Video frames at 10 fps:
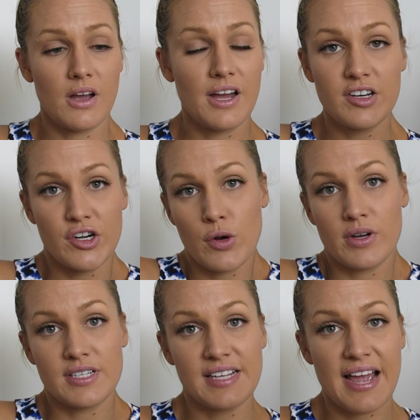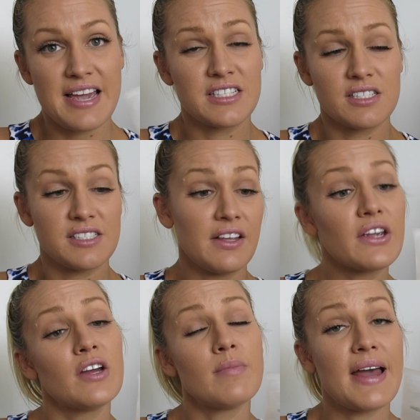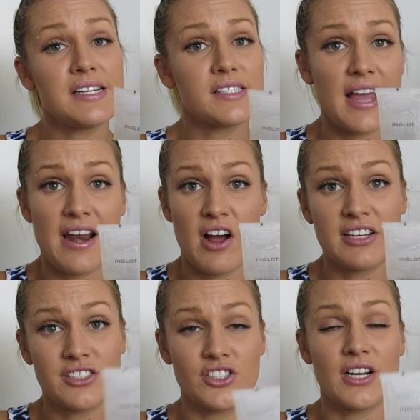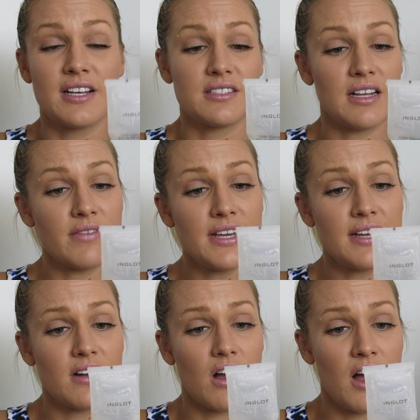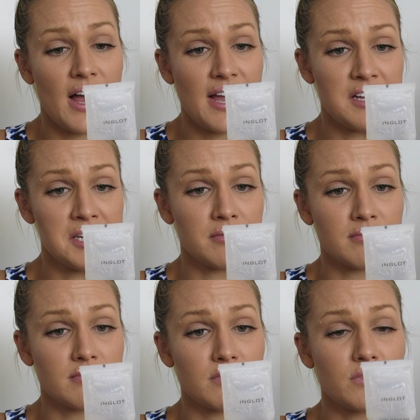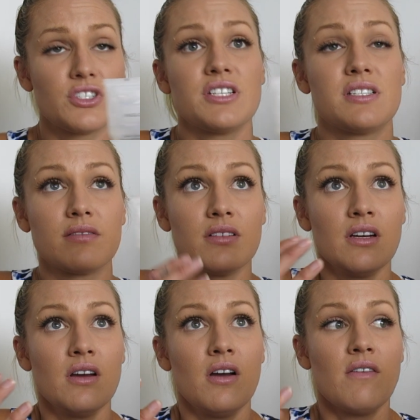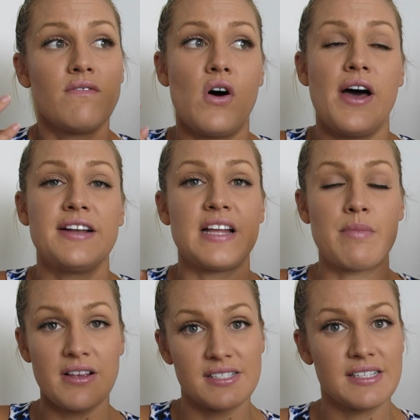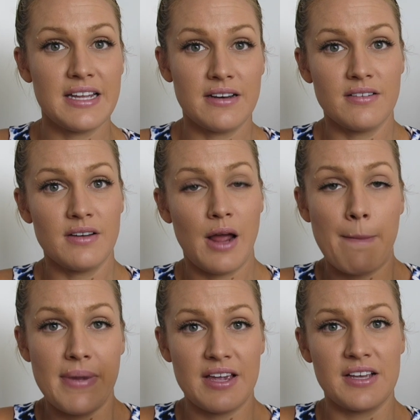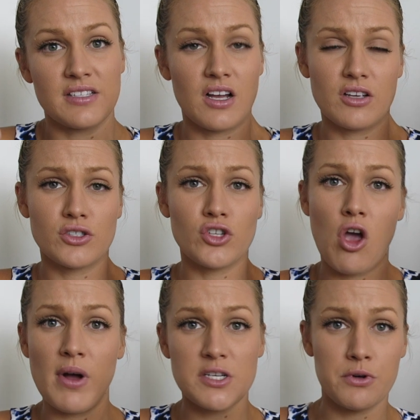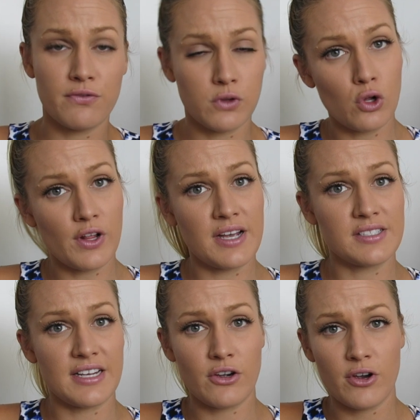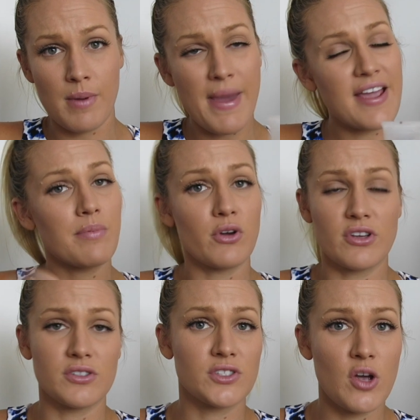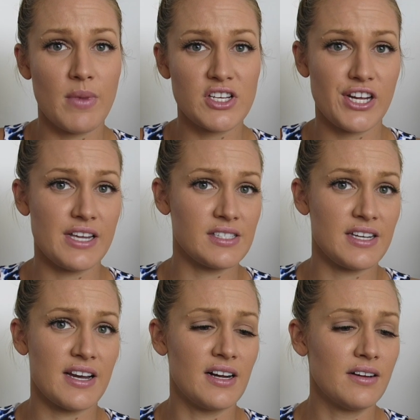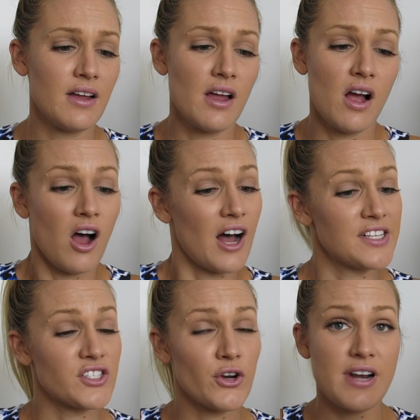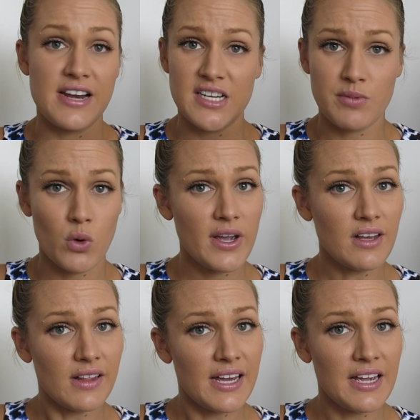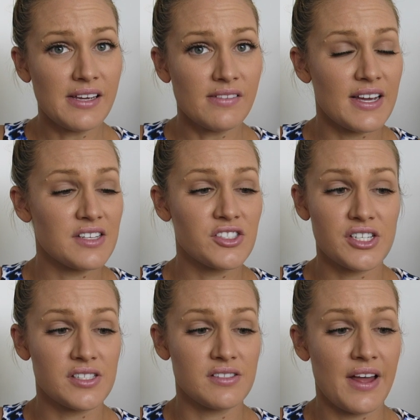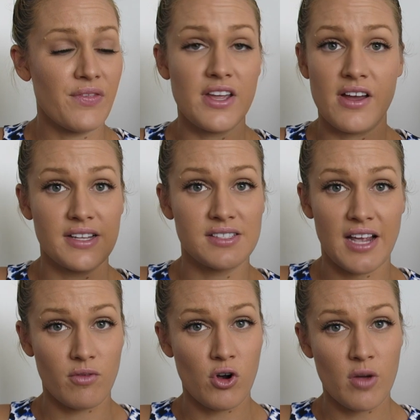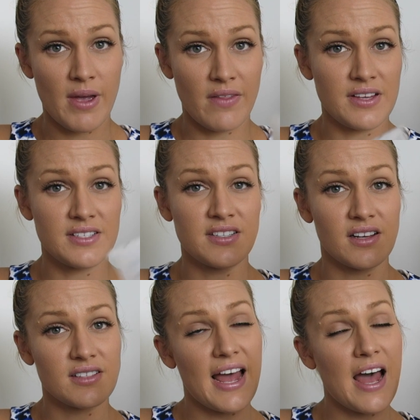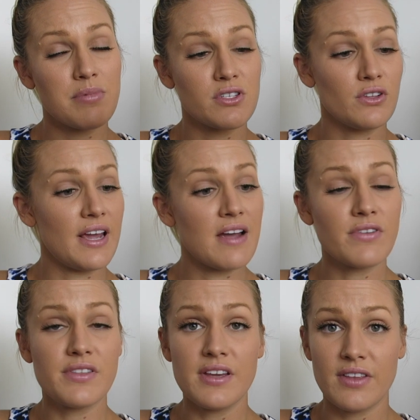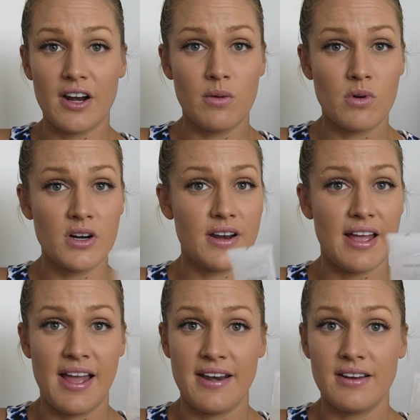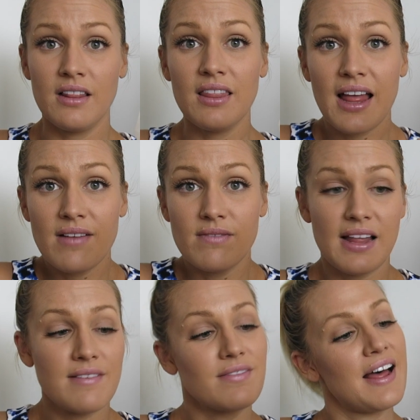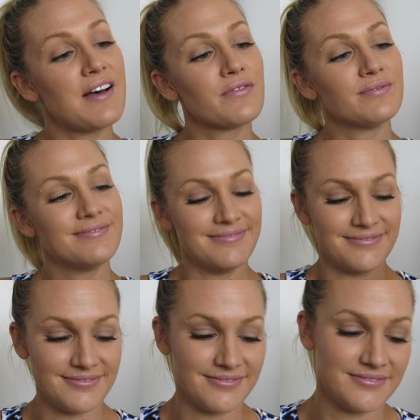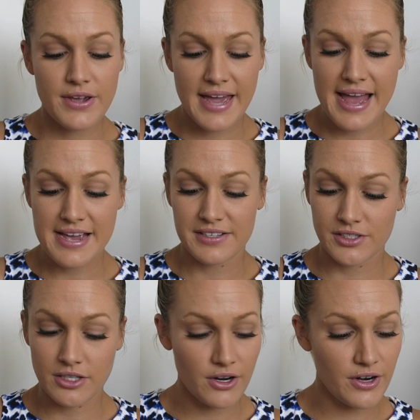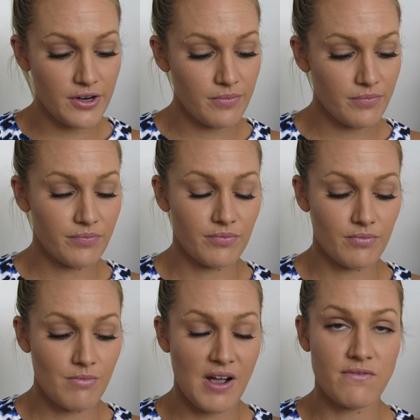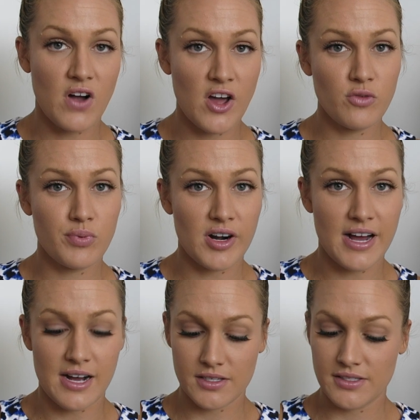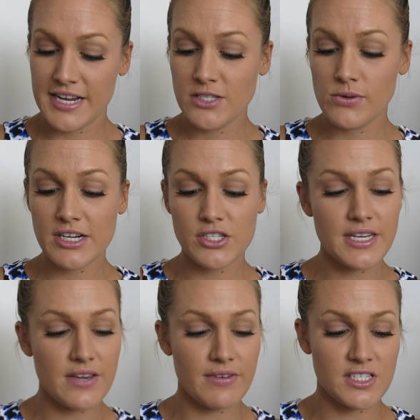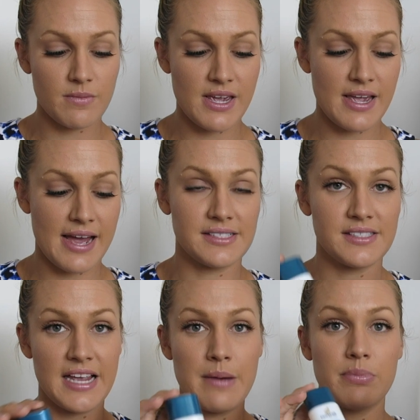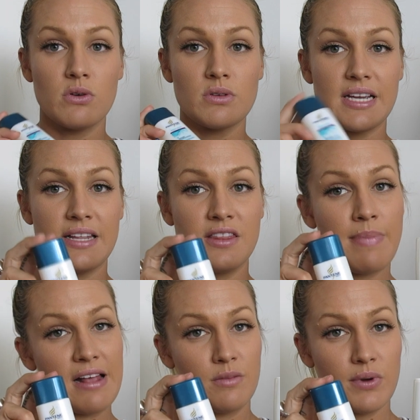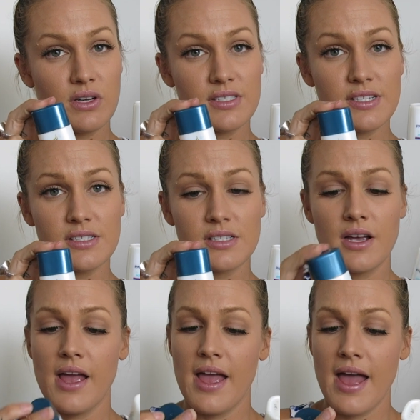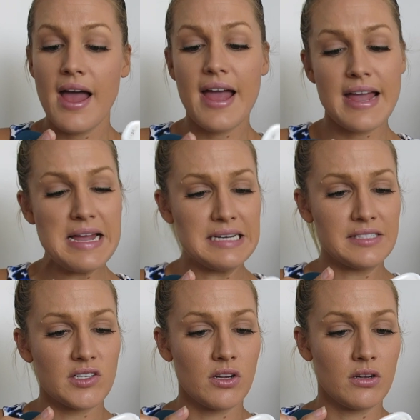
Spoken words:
I don't know what to say. It's a silicone base and I just love it. I just find that my skin appears so much more flawless. My makeup goes on so much easier. I don't end up oily. There's just nothing I can say wrong about this. It does absolutely everything that I want and love, love, love. Okay, so my final products. These were actually given to me as samples in the battle boxes. And